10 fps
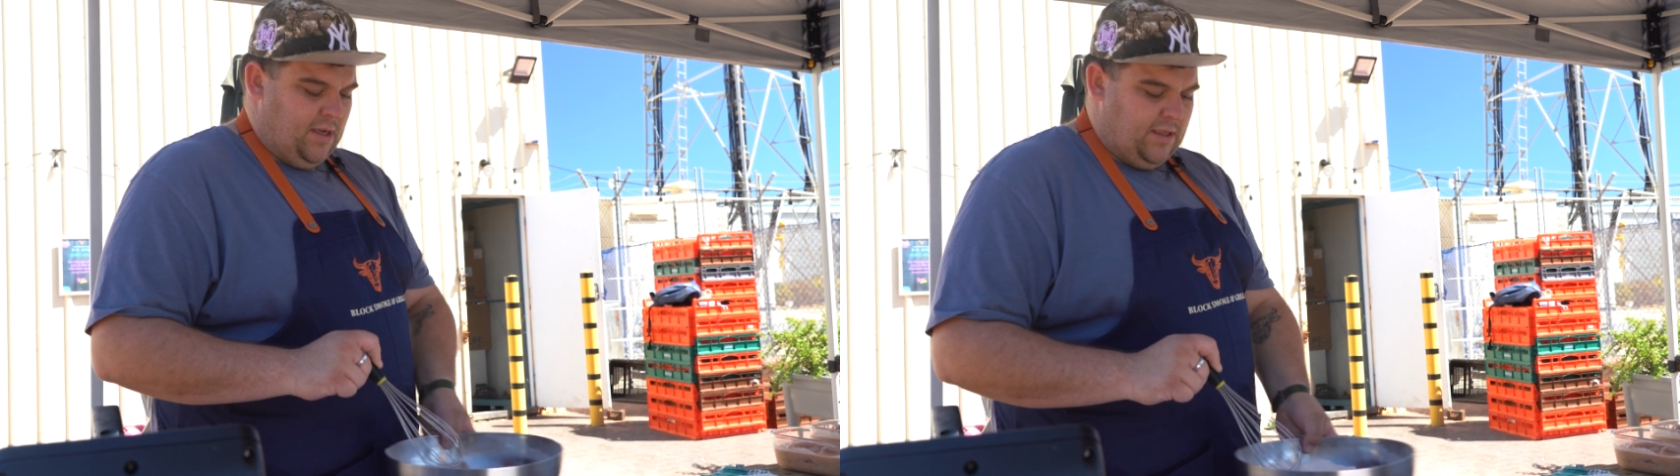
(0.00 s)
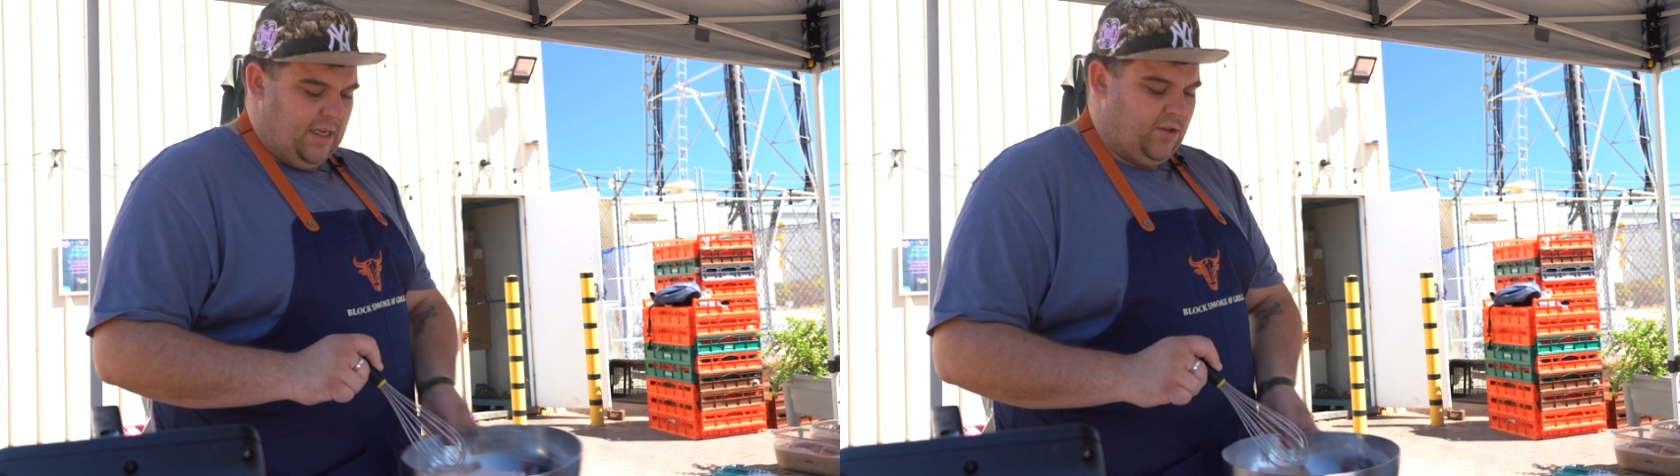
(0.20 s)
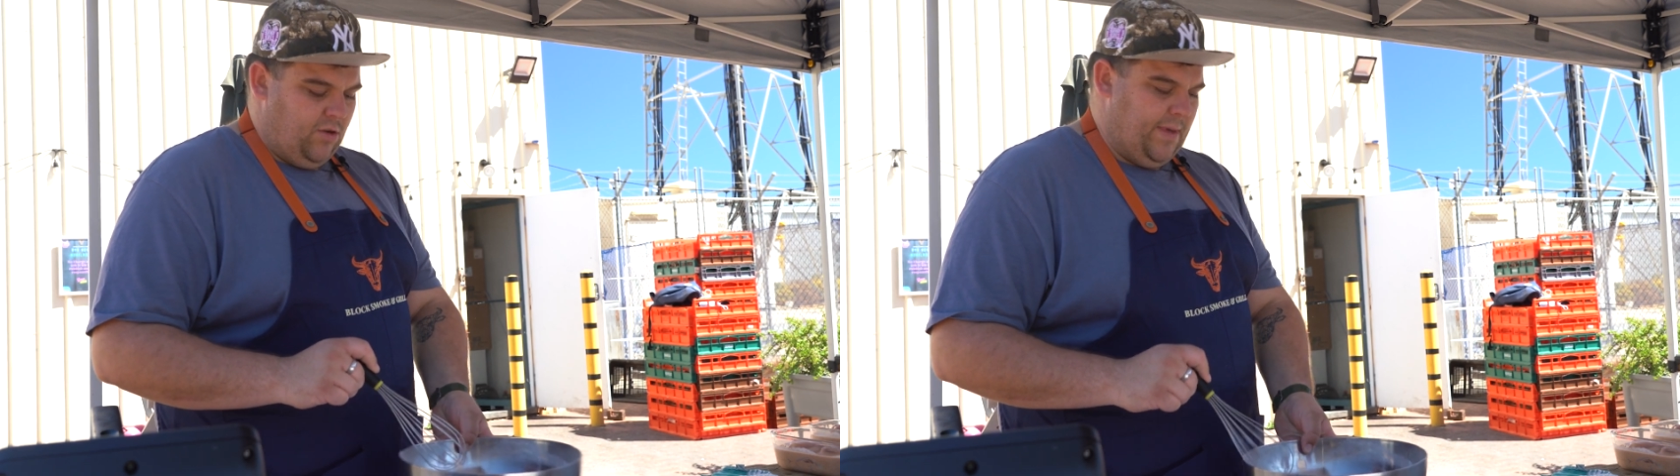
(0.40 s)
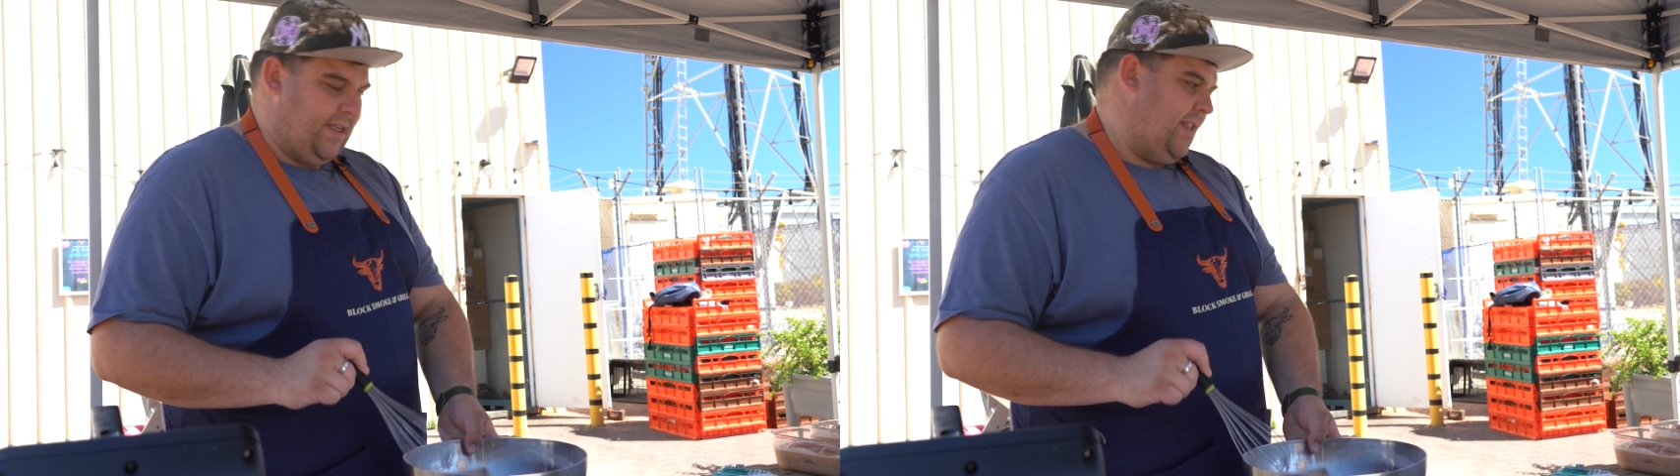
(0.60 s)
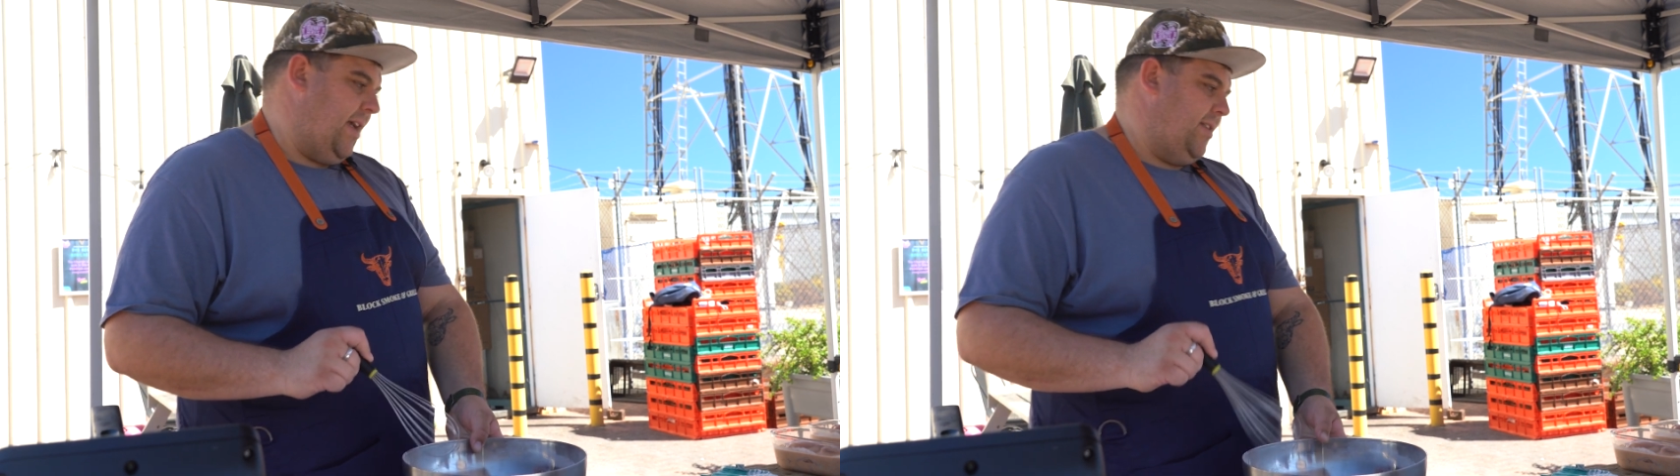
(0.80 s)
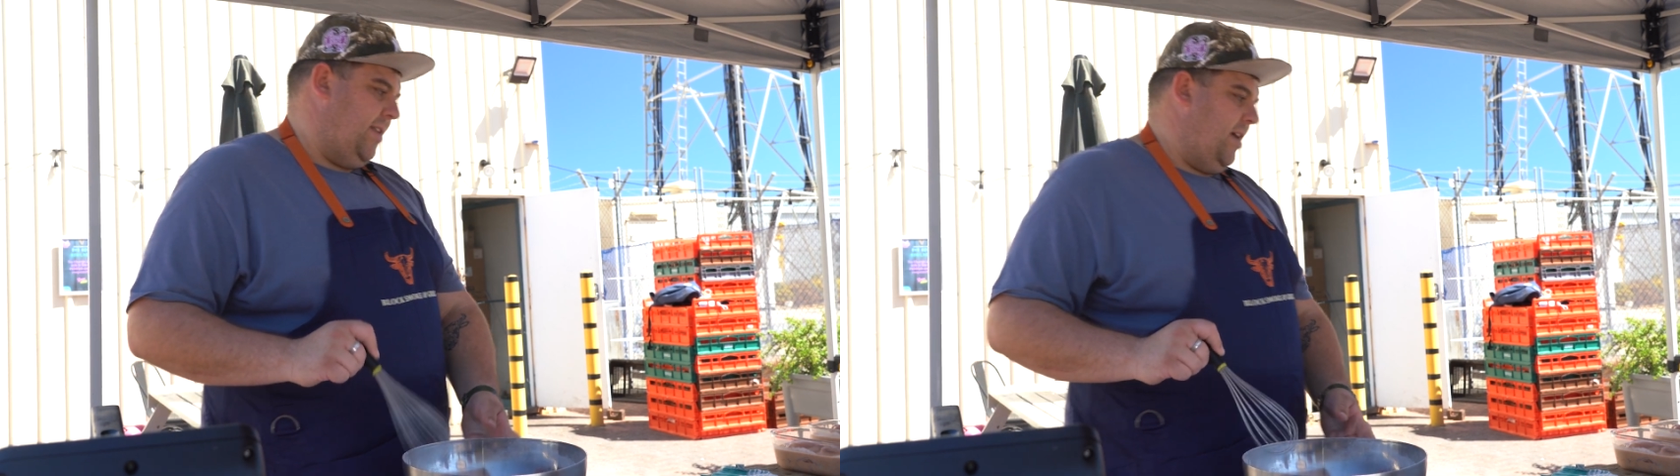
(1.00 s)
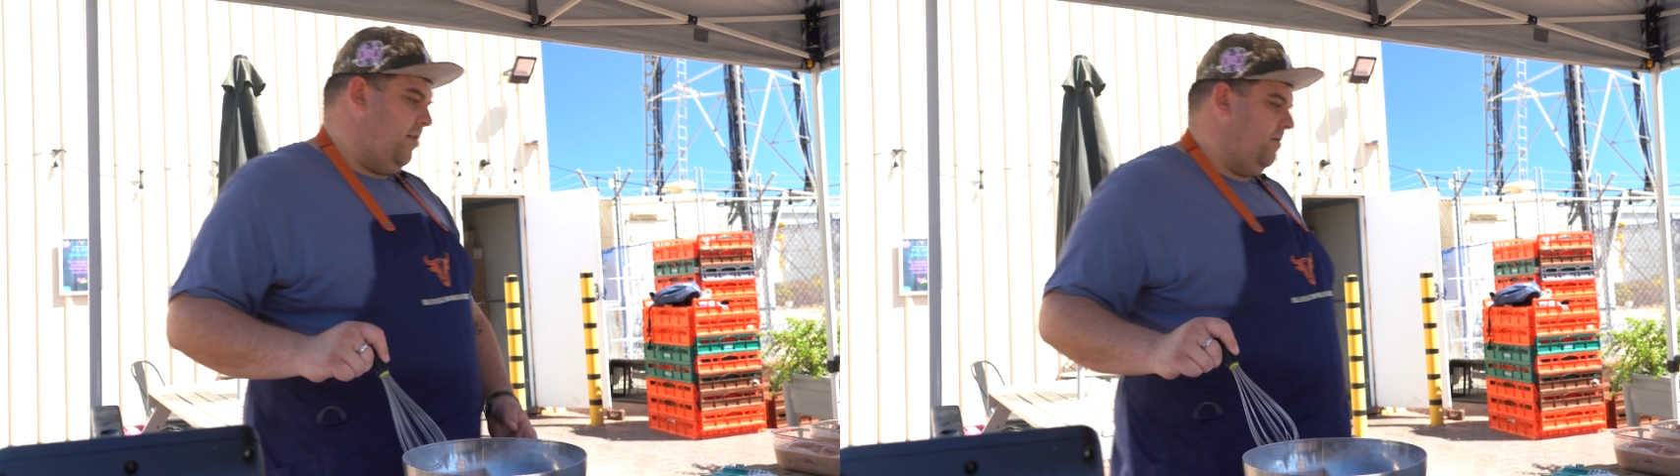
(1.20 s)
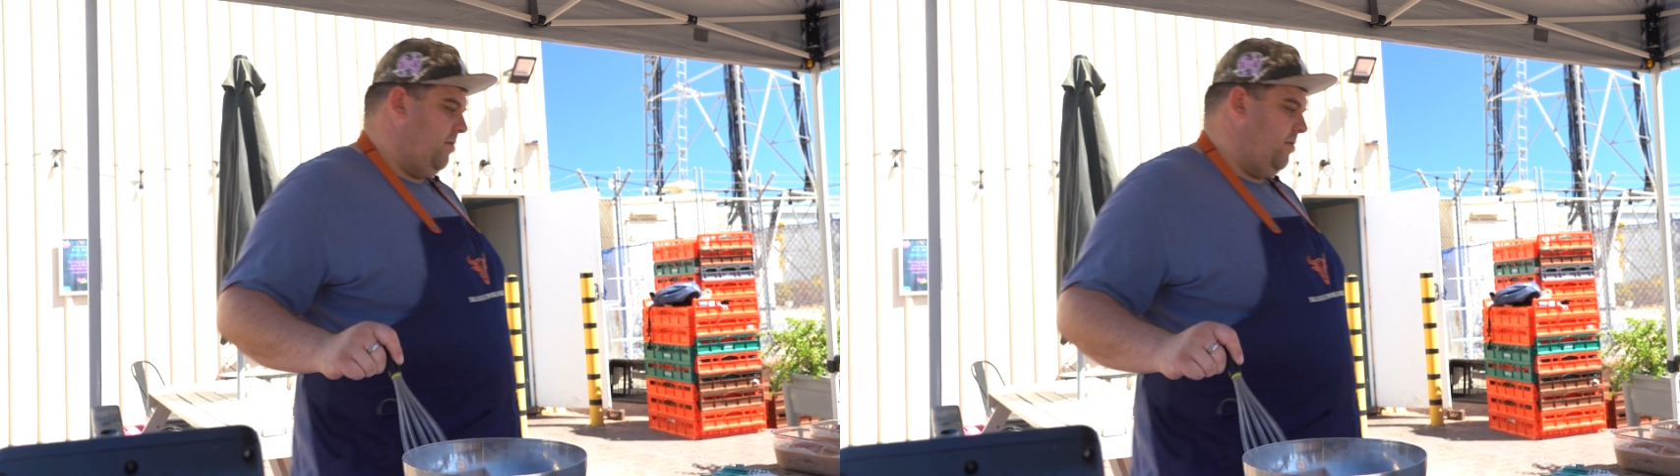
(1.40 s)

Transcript: So that's all mixed nicely now.